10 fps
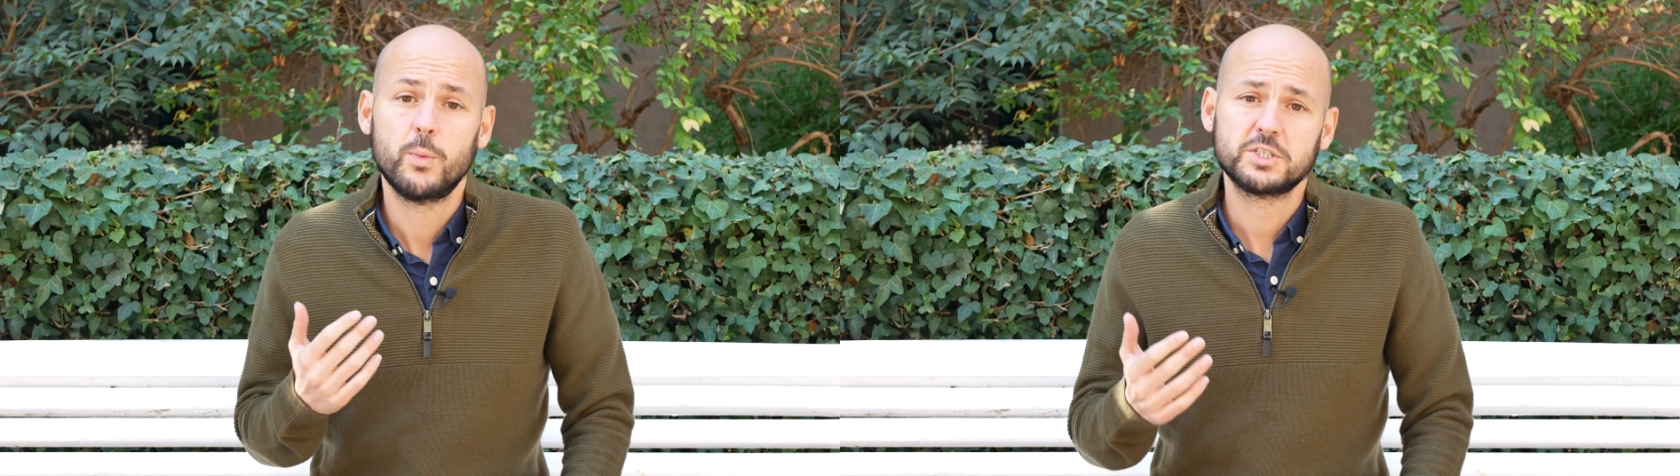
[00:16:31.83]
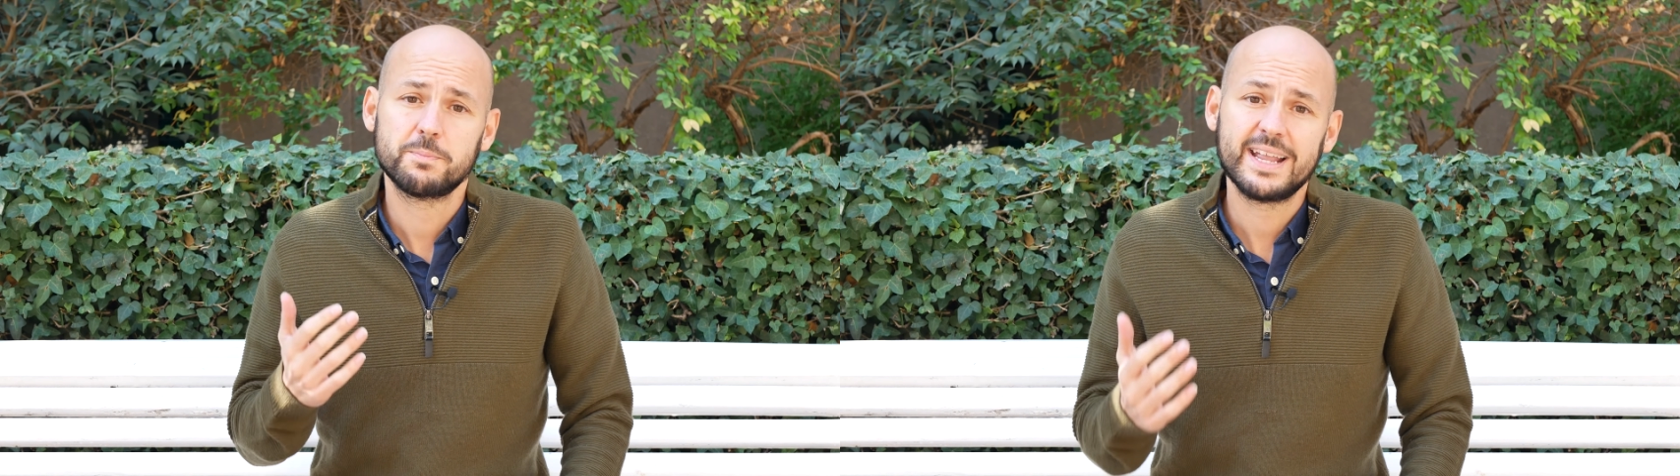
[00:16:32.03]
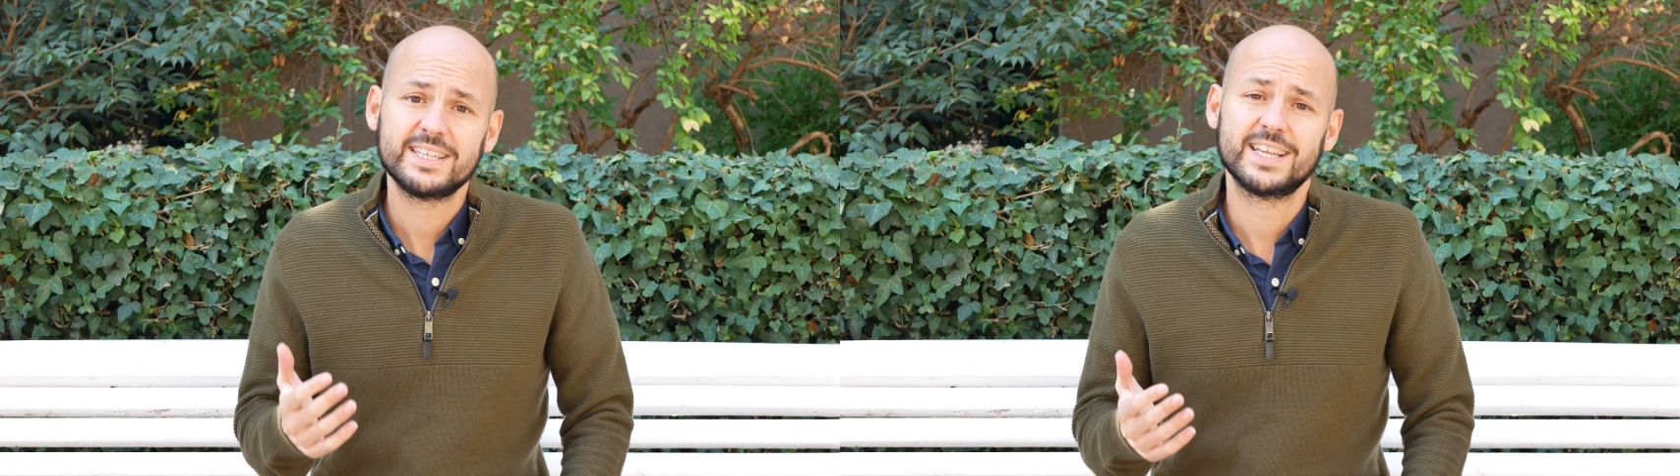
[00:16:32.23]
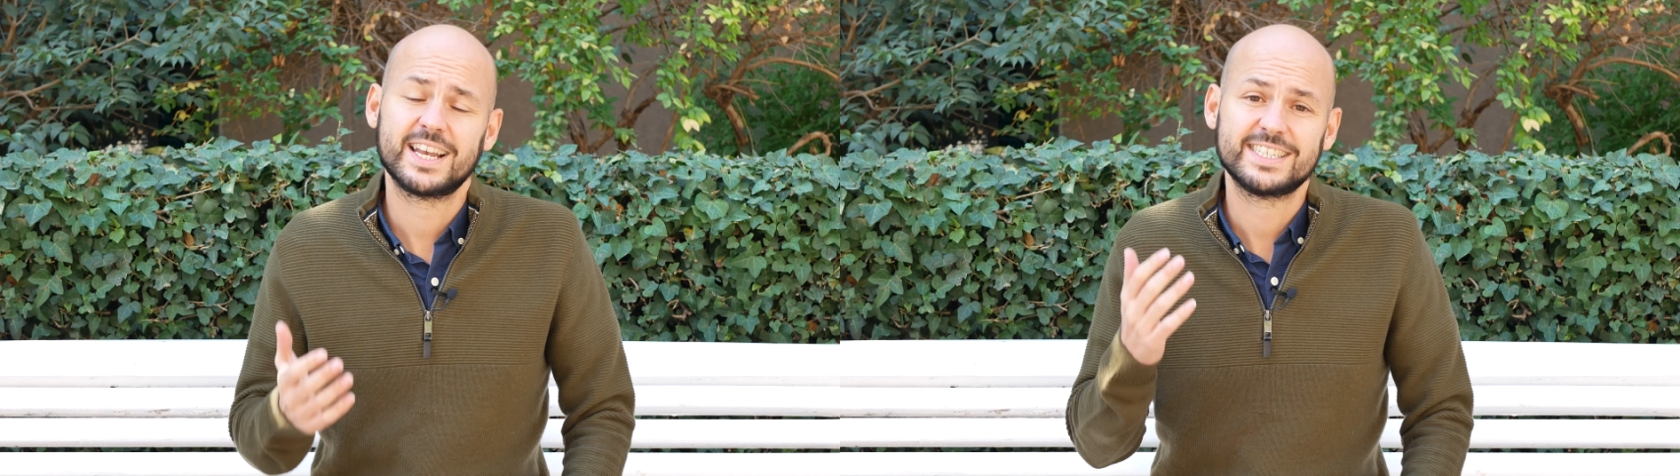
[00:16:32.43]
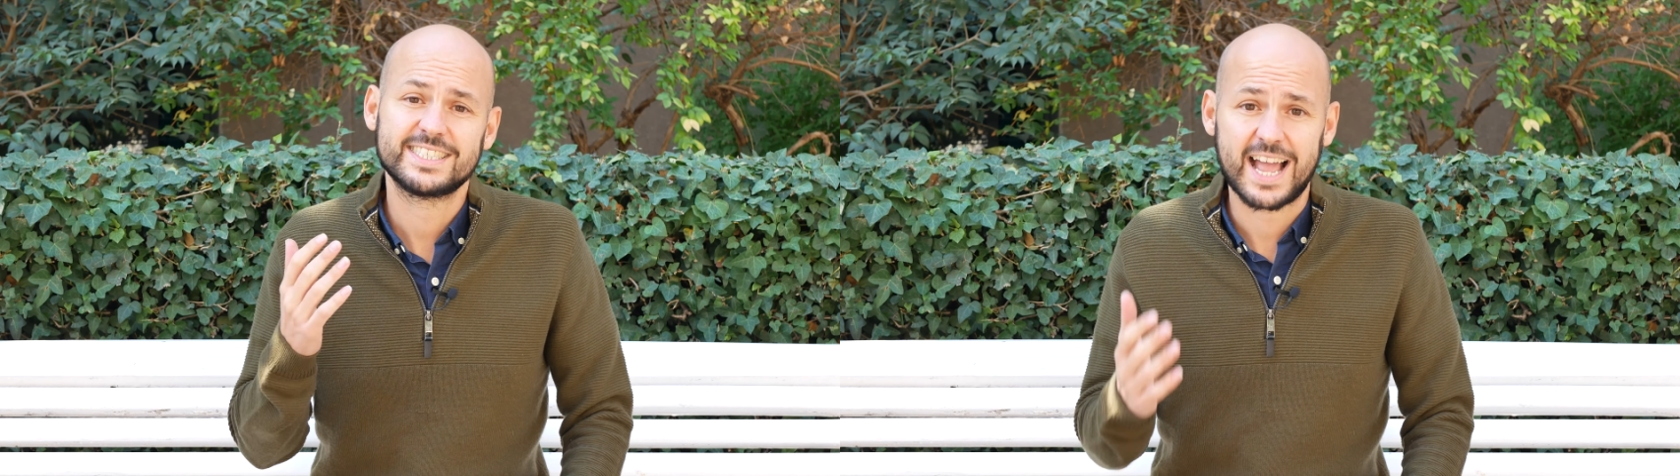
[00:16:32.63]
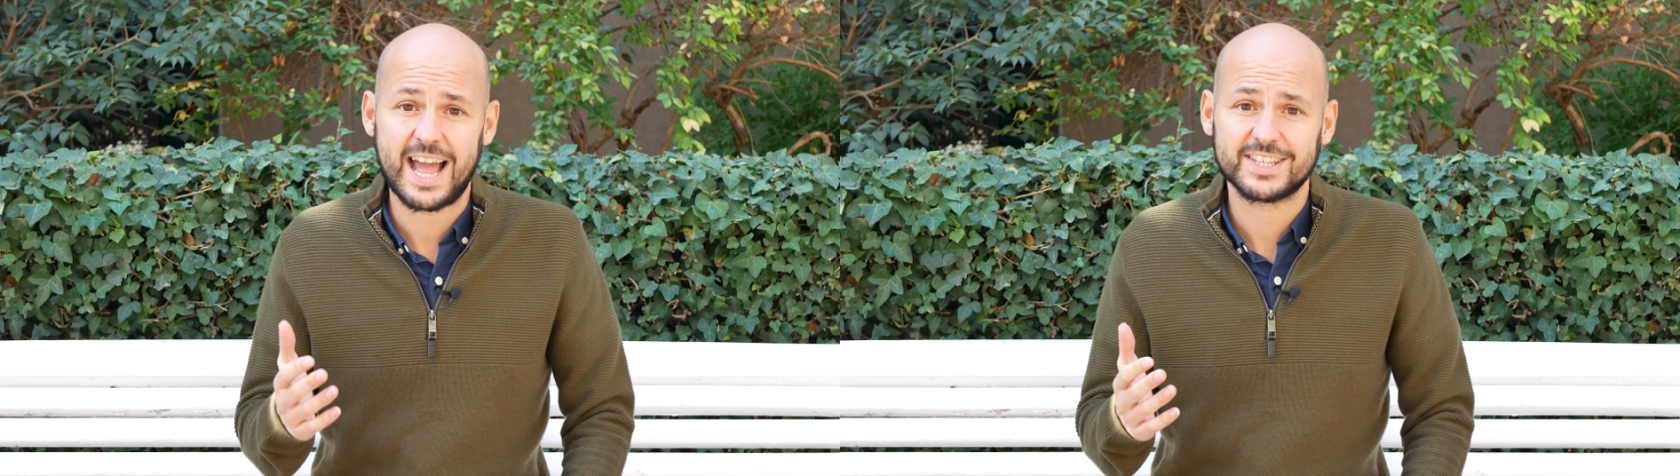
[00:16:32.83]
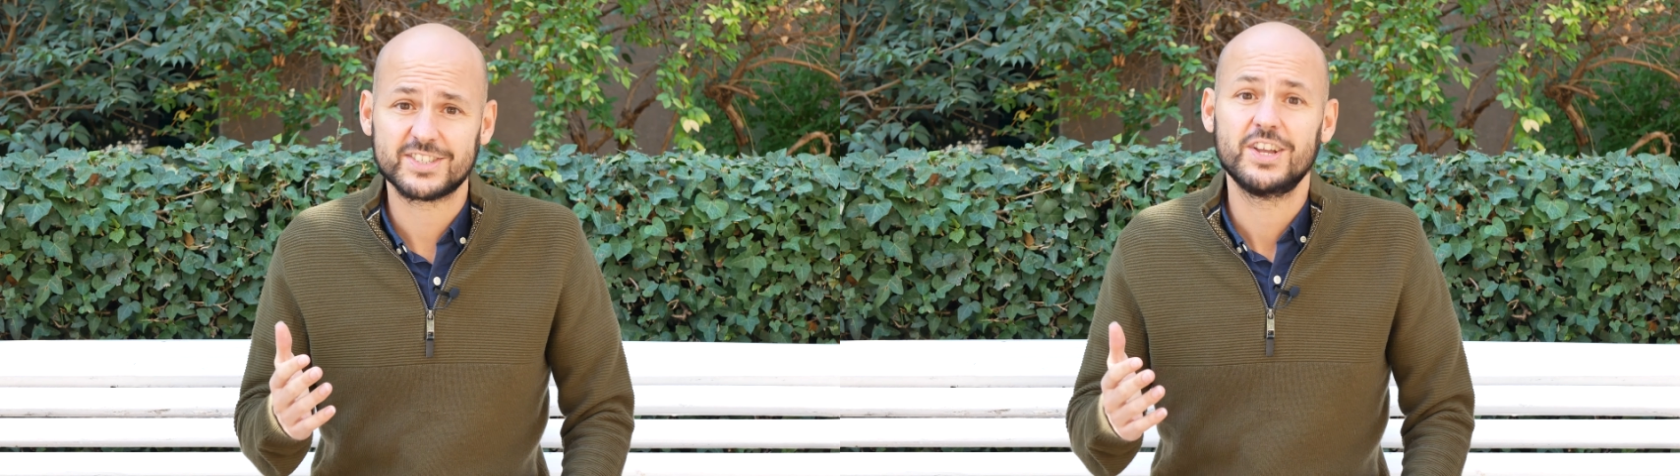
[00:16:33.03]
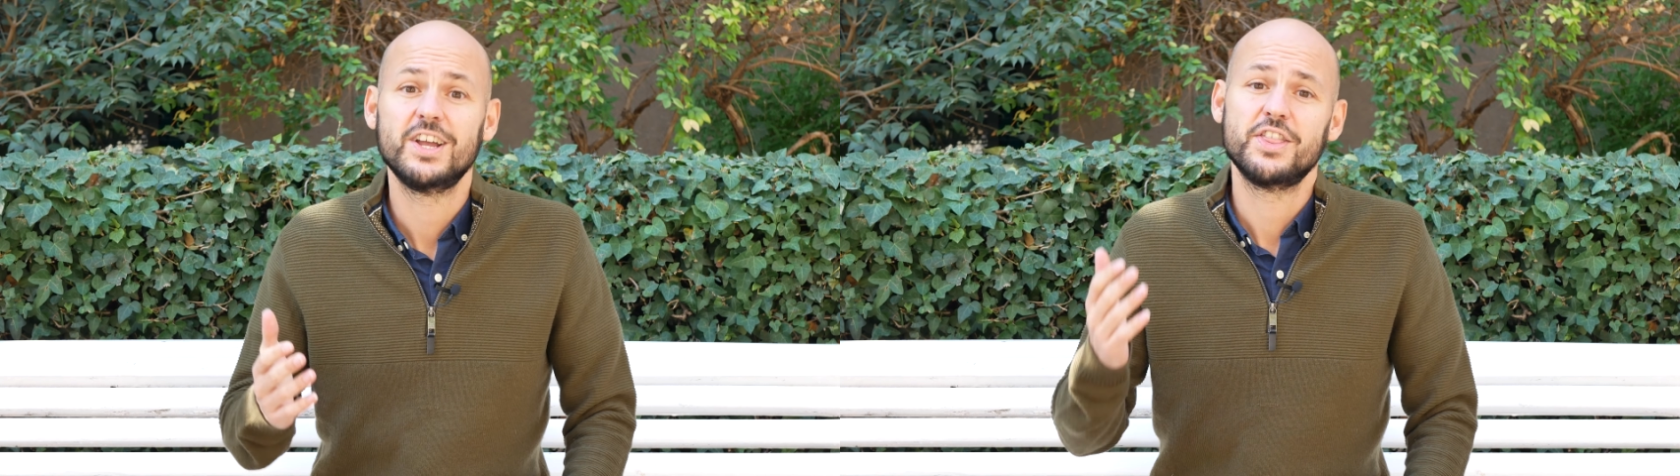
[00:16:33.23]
which makes it a SaaS